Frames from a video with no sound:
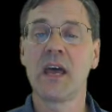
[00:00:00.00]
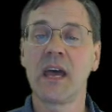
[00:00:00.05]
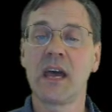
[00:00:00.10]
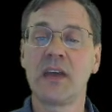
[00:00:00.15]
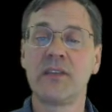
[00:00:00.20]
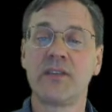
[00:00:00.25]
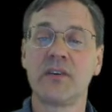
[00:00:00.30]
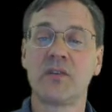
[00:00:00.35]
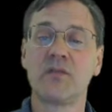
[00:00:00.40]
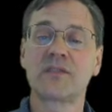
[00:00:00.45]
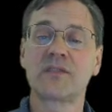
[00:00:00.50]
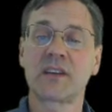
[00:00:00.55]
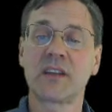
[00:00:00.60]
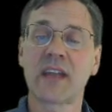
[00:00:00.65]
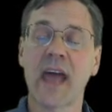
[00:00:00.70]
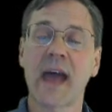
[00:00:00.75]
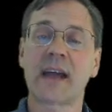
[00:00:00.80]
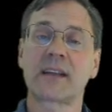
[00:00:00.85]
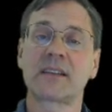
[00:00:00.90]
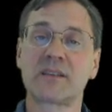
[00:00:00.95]
and those can
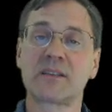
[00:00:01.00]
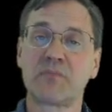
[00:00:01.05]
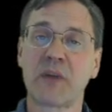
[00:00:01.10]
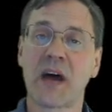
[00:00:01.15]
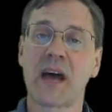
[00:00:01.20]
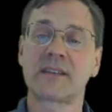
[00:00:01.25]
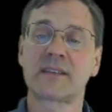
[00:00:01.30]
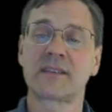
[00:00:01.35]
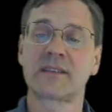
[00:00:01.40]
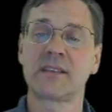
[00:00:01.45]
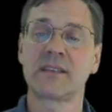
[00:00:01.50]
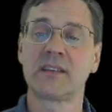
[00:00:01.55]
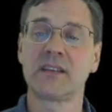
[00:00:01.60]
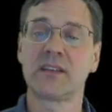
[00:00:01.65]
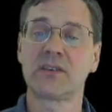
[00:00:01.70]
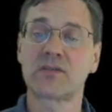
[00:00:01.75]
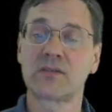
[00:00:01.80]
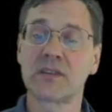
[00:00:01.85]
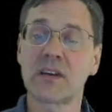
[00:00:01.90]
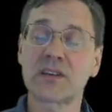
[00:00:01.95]
act as biases in the
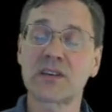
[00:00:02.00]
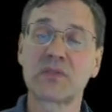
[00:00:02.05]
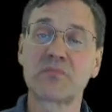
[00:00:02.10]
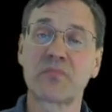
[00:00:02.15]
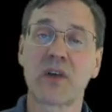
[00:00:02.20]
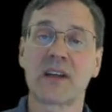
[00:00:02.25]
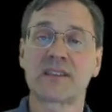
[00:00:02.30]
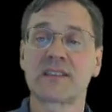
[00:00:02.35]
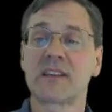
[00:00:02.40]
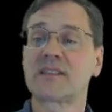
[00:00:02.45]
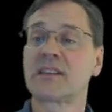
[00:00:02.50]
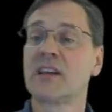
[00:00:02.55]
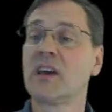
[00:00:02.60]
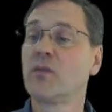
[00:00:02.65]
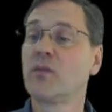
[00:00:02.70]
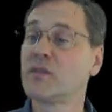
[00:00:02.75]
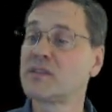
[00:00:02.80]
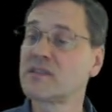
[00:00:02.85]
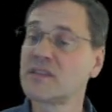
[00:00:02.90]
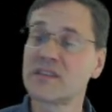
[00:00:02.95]
introduction process,
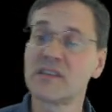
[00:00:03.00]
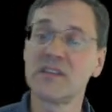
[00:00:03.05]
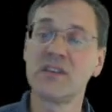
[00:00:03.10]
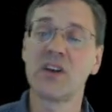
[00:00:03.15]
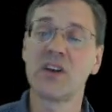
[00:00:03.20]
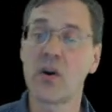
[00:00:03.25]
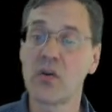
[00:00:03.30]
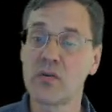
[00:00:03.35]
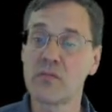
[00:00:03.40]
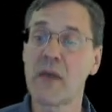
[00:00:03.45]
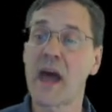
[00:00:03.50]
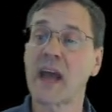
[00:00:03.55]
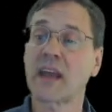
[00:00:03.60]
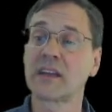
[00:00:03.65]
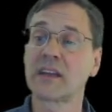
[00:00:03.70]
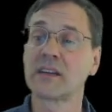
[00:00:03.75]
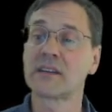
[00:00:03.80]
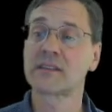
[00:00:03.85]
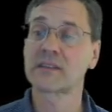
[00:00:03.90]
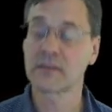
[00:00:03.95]
which is a known
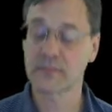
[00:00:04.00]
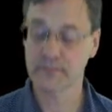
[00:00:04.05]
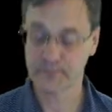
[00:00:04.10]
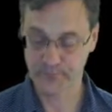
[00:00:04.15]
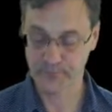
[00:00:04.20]
mechanism.